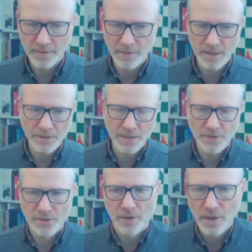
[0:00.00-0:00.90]
Yes,
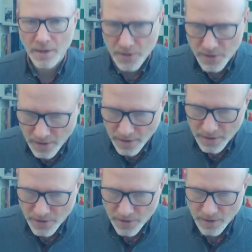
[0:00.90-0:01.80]
it's targets,
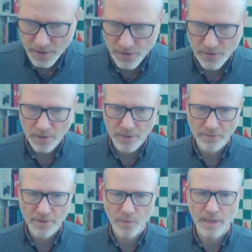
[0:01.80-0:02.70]
targets, targets all over
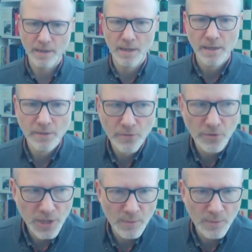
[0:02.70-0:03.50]
the way. You could say,